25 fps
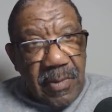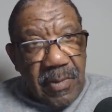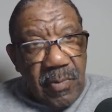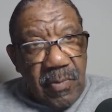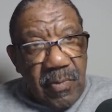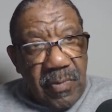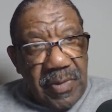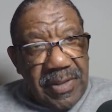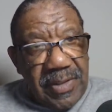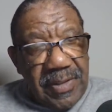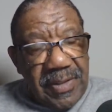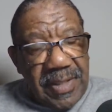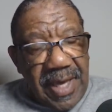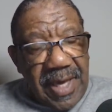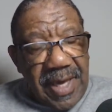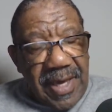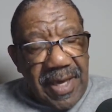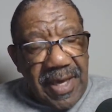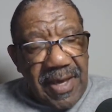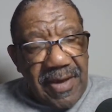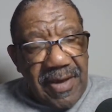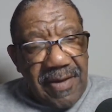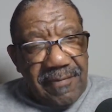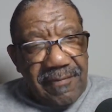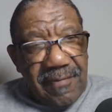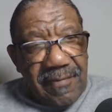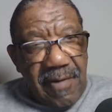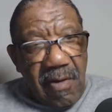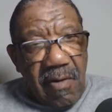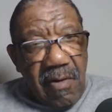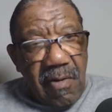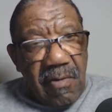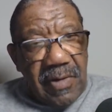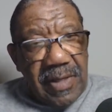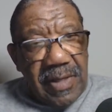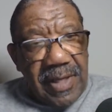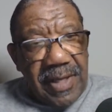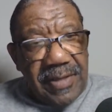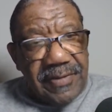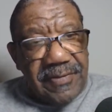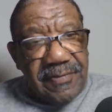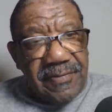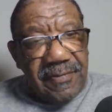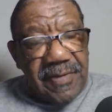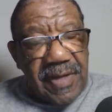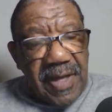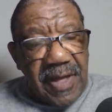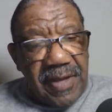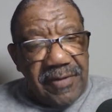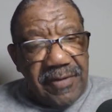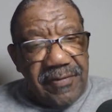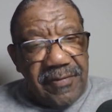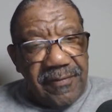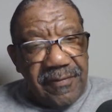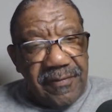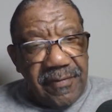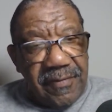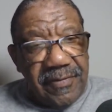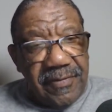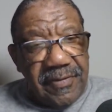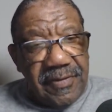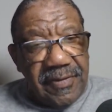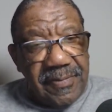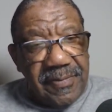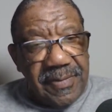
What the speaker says: we have all kinds of controversy